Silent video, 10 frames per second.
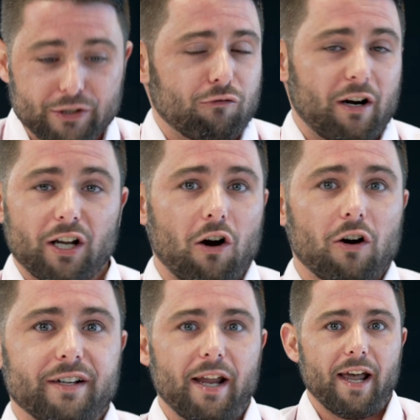credit
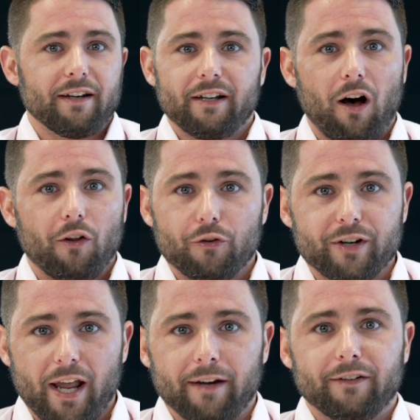card debt, other
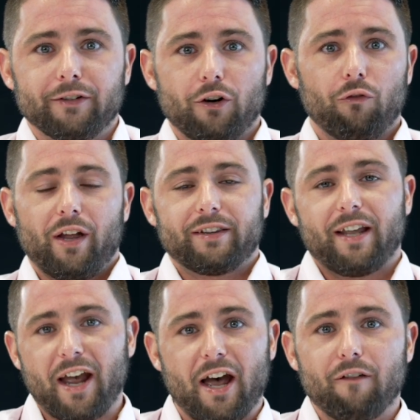debt that
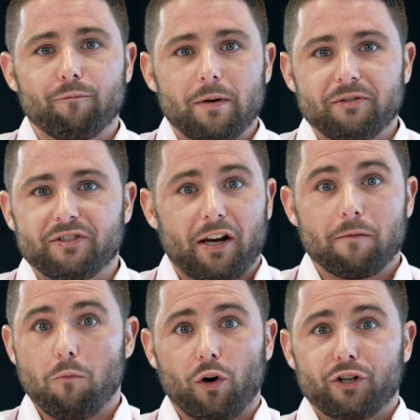they have, maybe
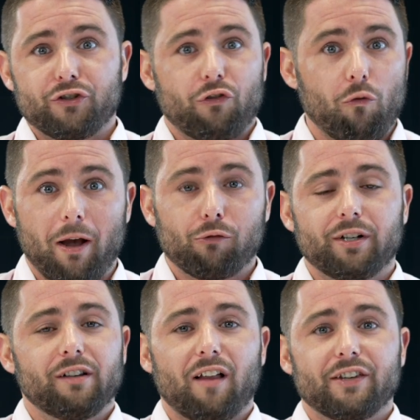second mortgages, home
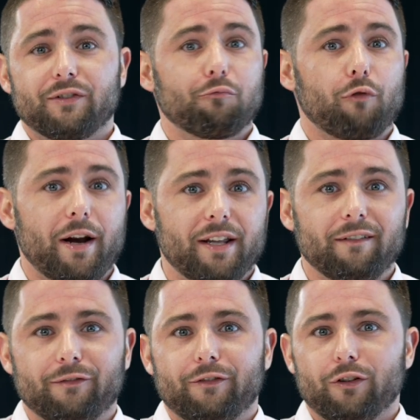equity lines of credit,